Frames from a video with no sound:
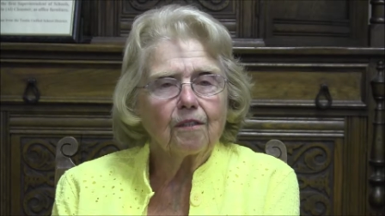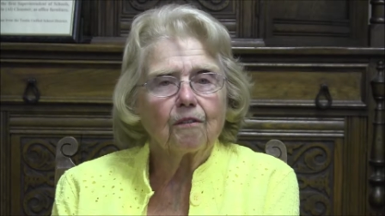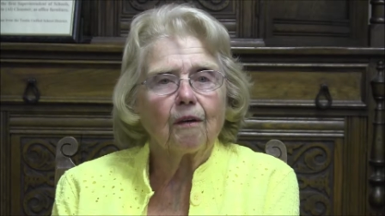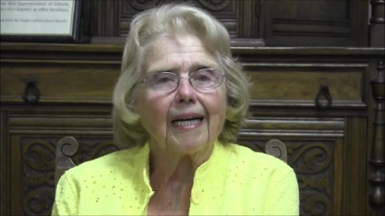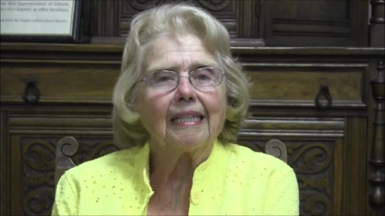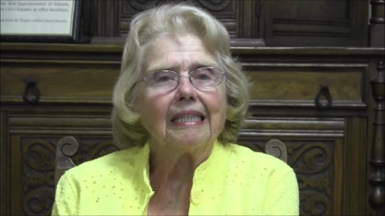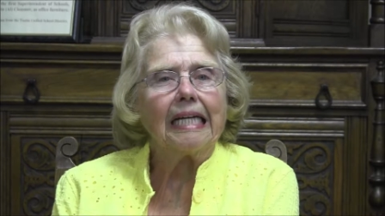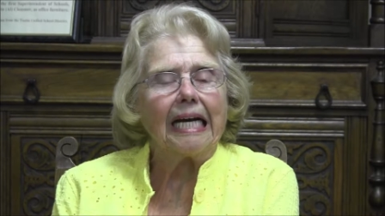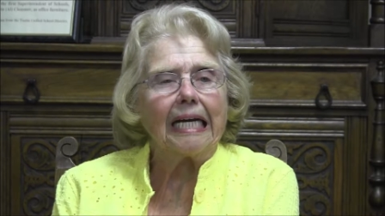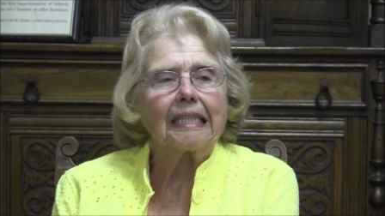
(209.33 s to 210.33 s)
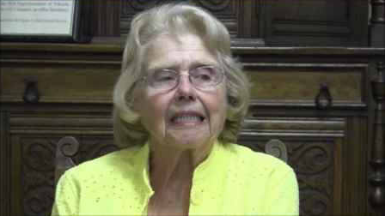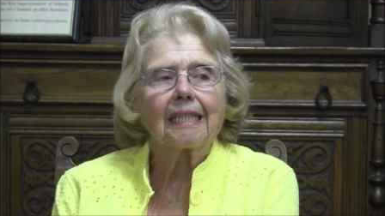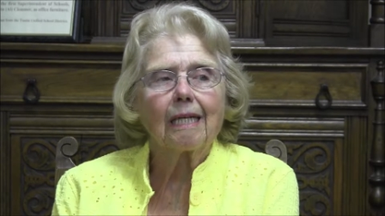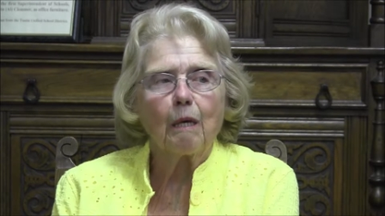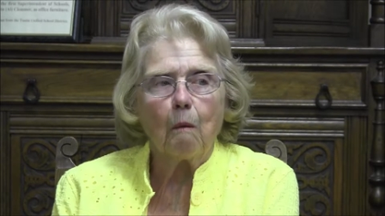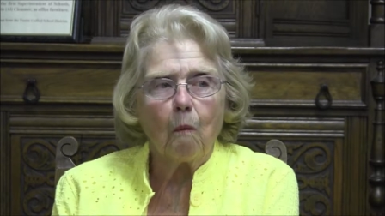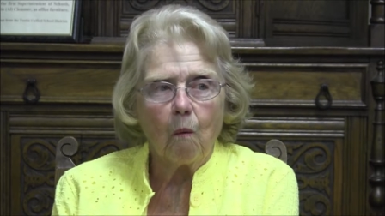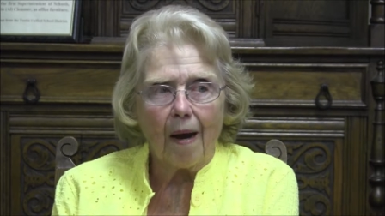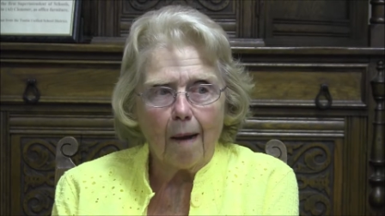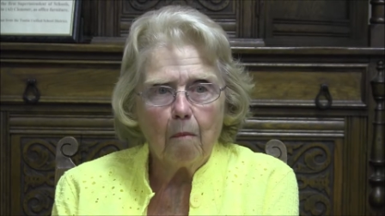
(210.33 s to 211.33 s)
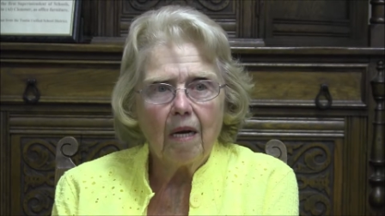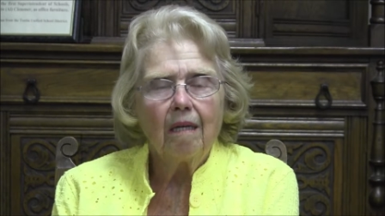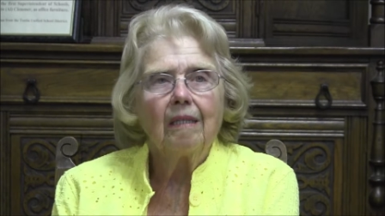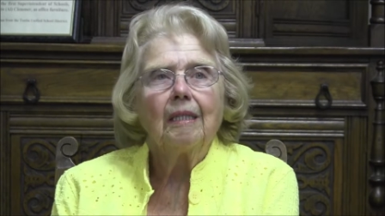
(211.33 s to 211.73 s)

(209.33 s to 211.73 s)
Creighton Ansley Webb,